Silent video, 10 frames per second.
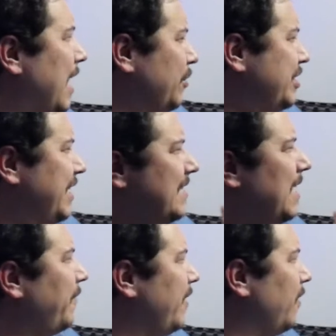I was seeing
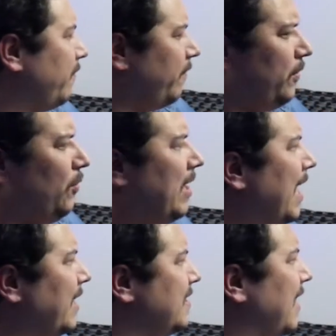something of you
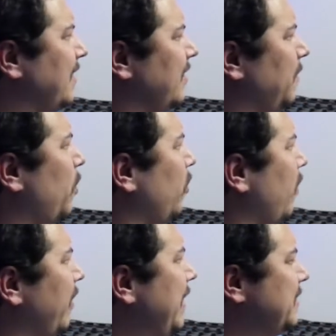guys at the
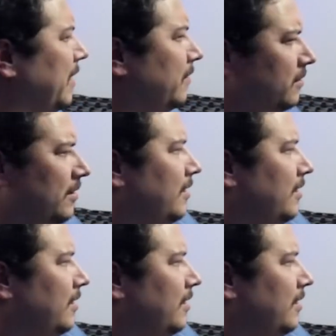Polo Theater,